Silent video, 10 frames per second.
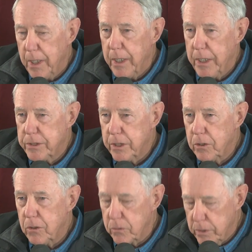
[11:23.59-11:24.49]
he said,
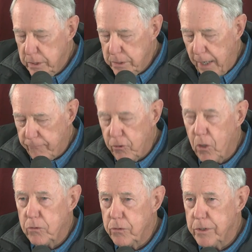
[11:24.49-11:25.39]
look, I've
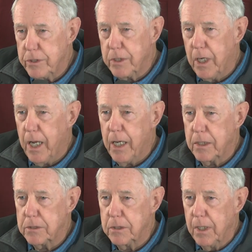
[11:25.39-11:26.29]
talked to these guys.